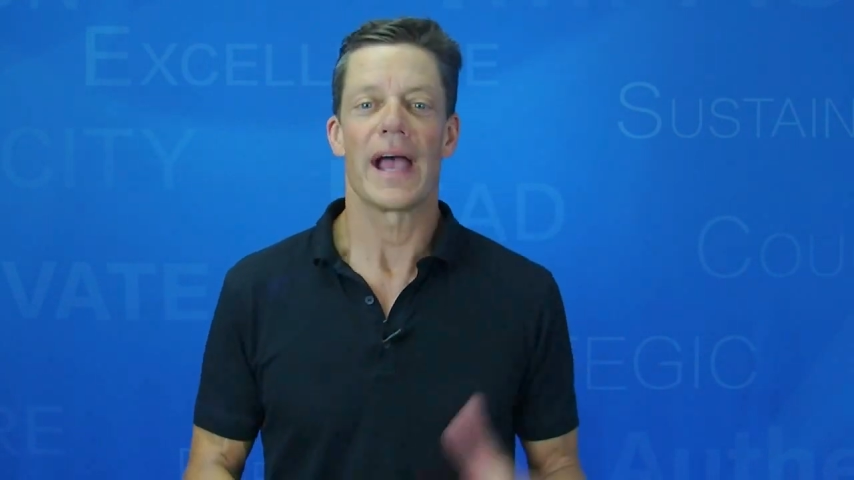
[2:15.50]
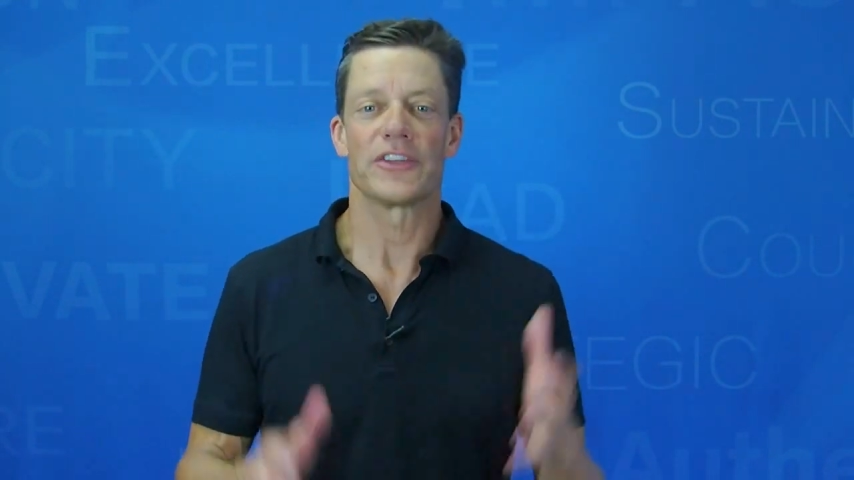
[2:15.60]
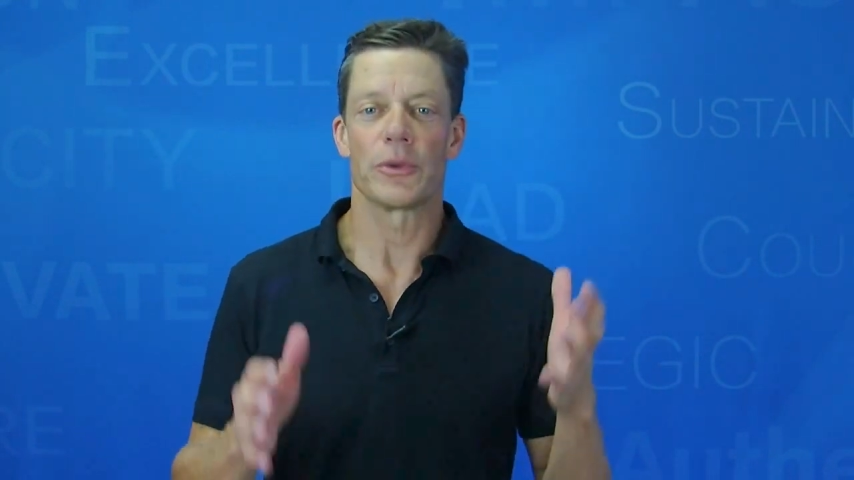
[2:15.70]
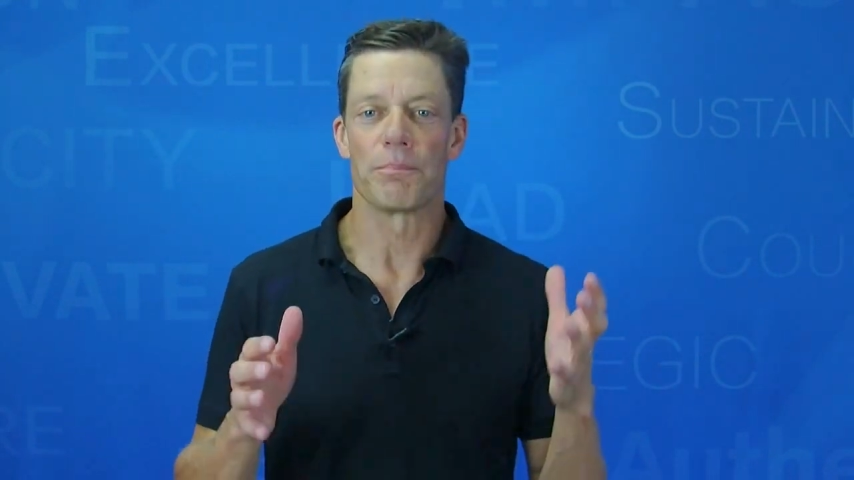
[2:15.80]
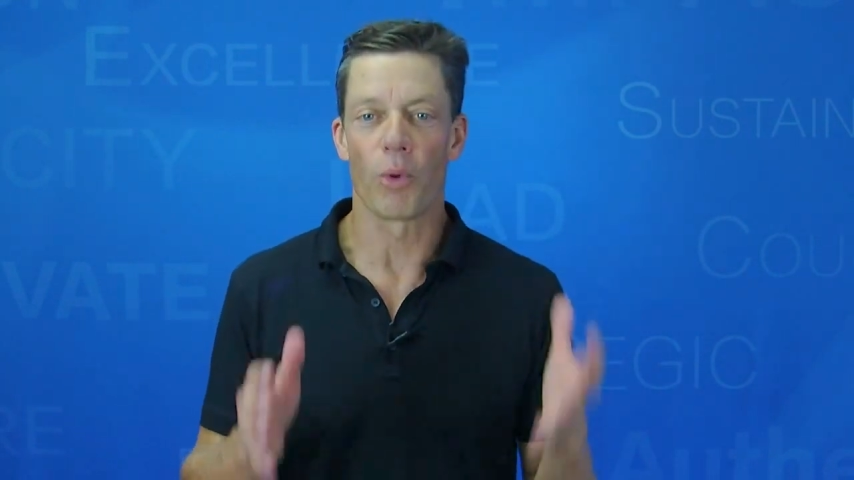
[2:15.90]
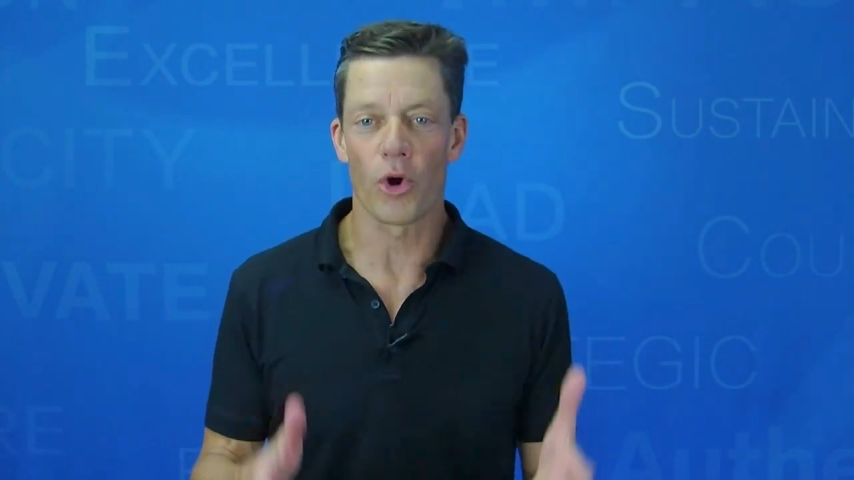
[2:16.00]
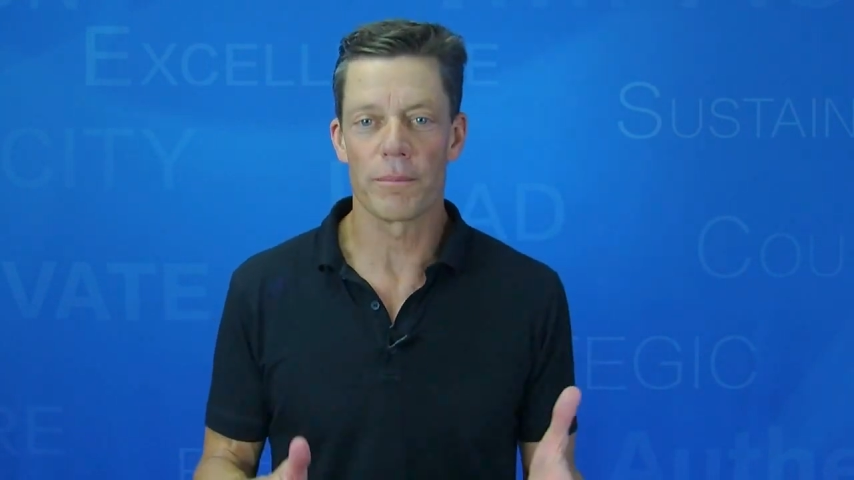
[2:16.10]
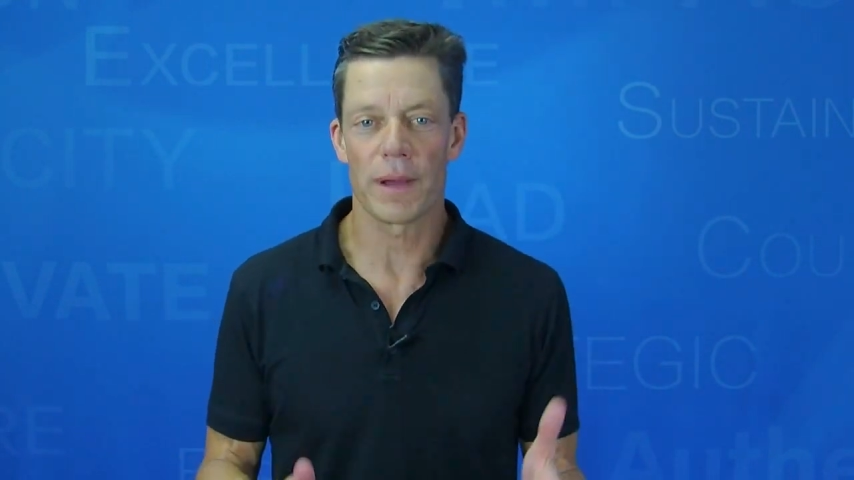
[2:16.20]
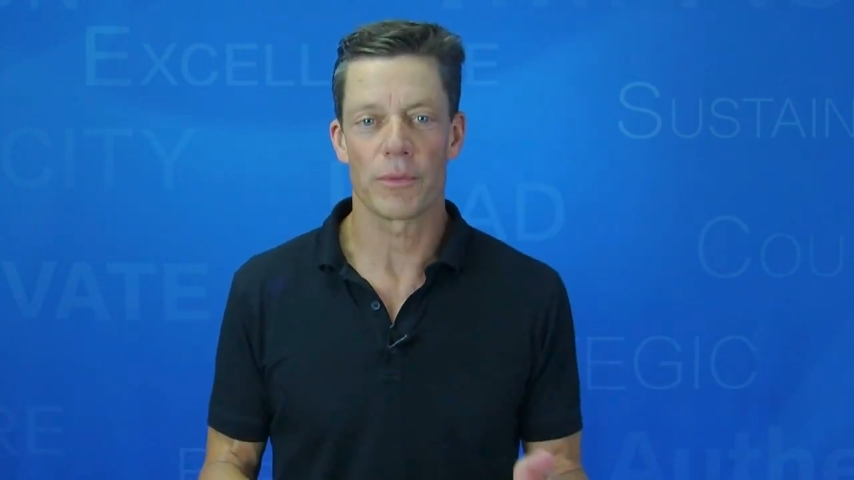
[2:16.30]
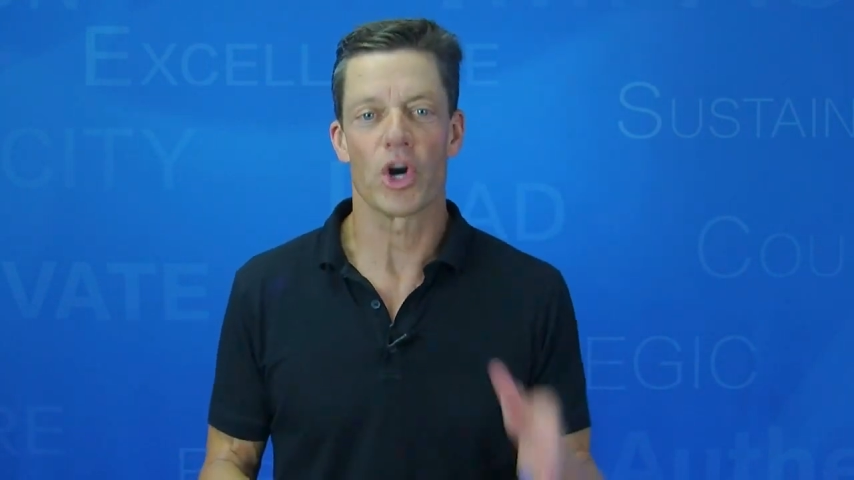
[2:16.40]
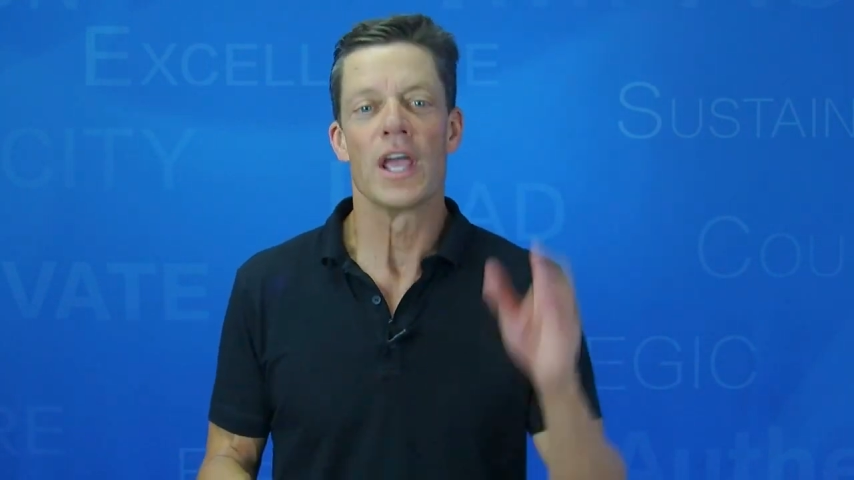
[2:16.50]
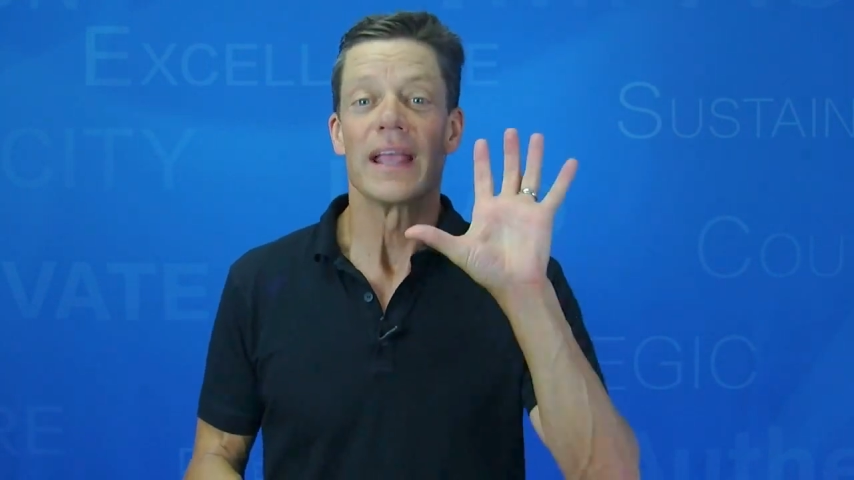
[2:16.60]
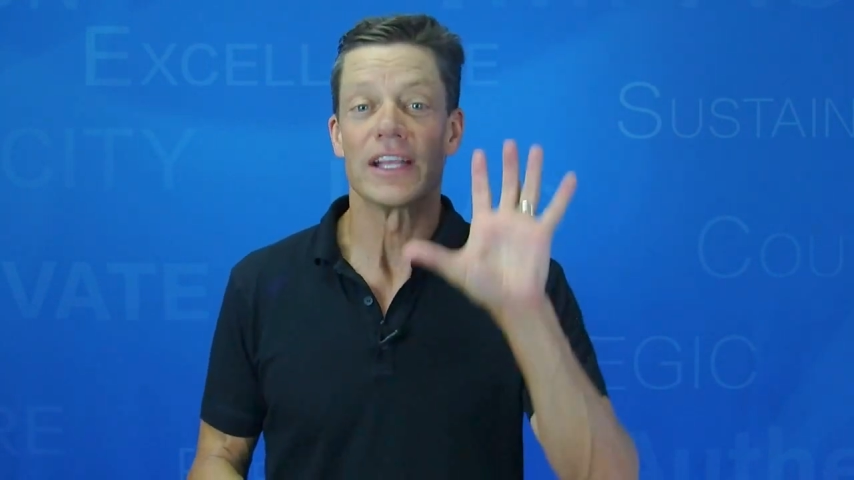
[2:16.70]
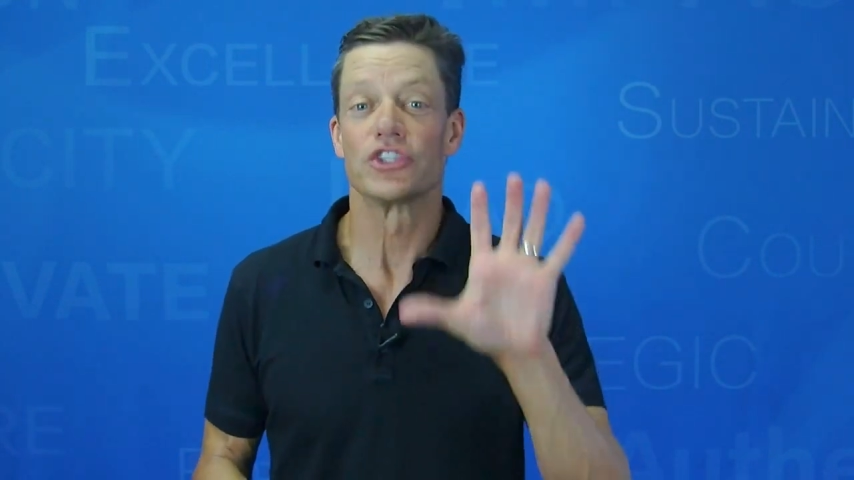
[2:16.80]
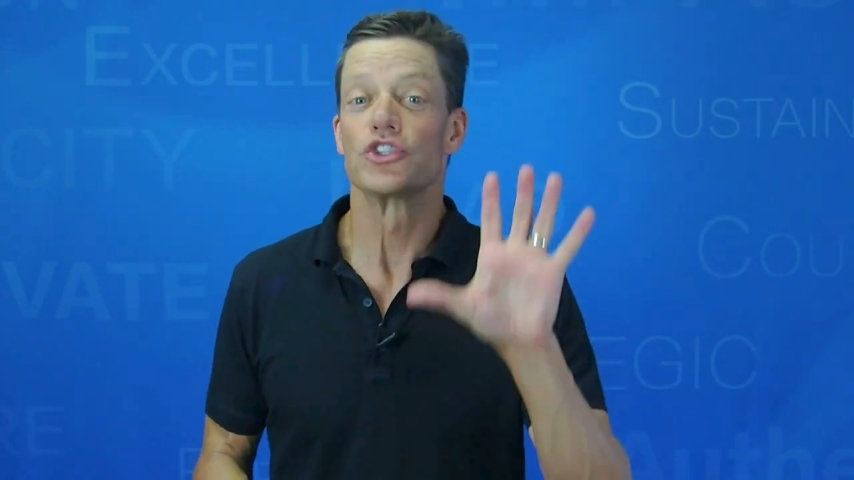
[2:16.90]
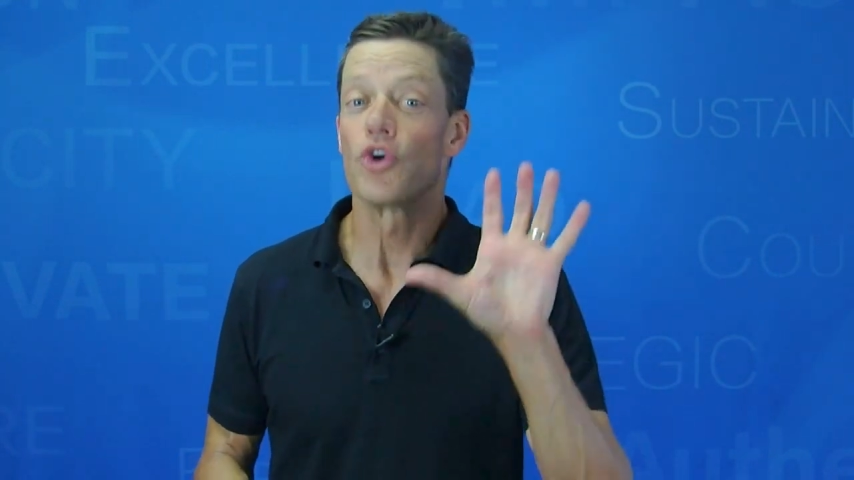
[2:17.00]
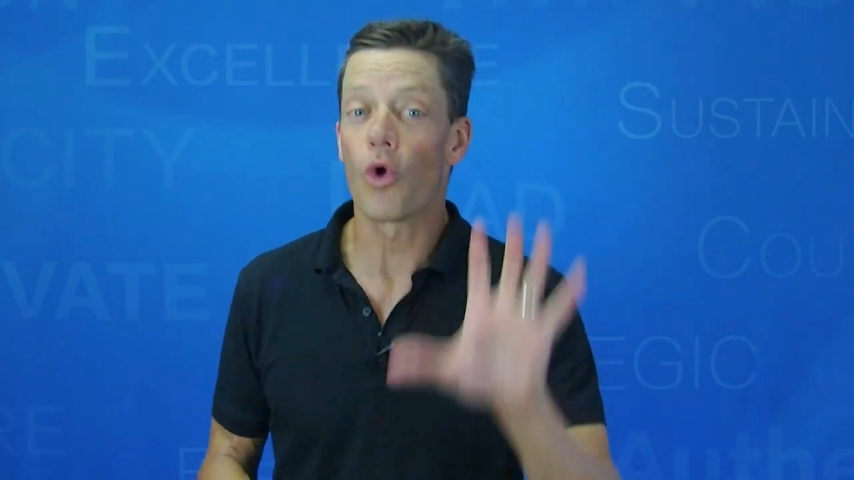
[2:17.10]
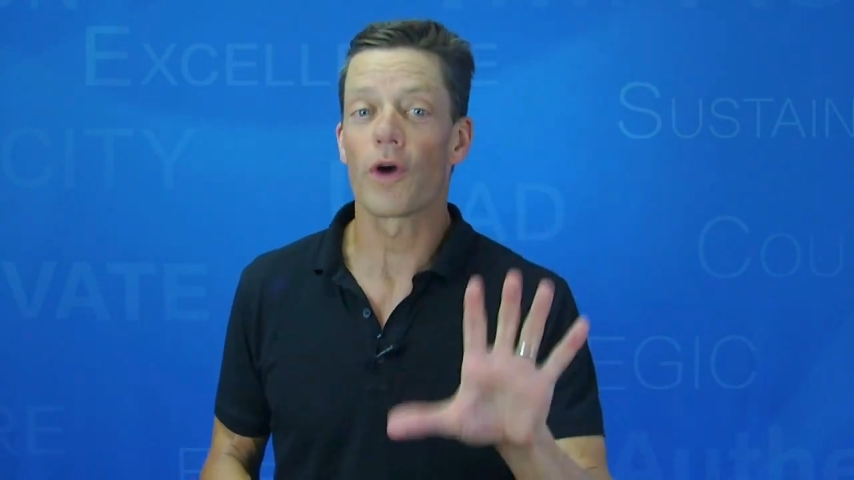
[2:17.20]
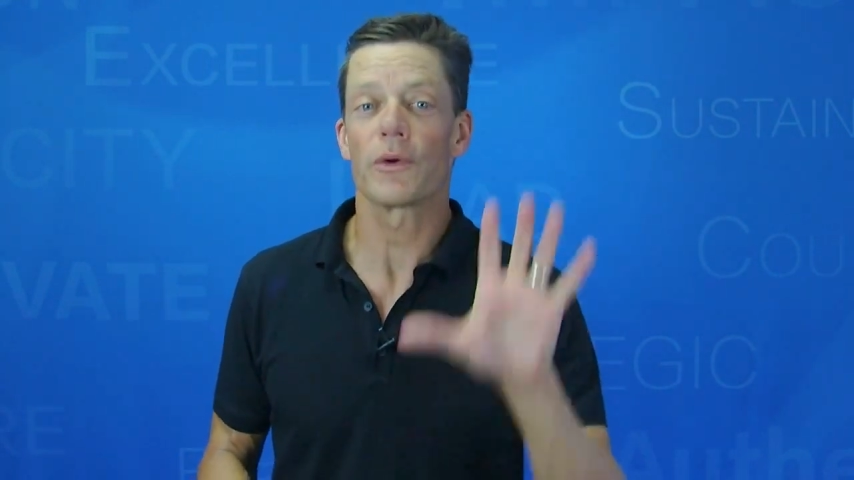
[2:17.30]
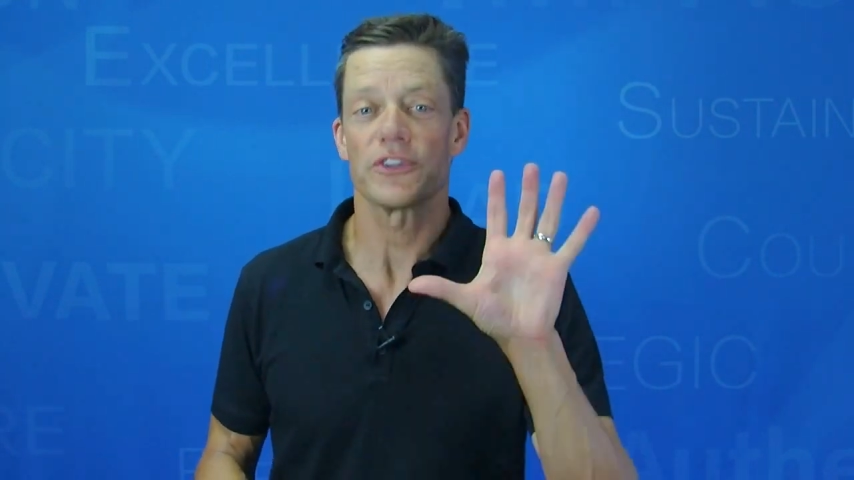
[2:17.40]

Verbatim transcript: As a board member, it's your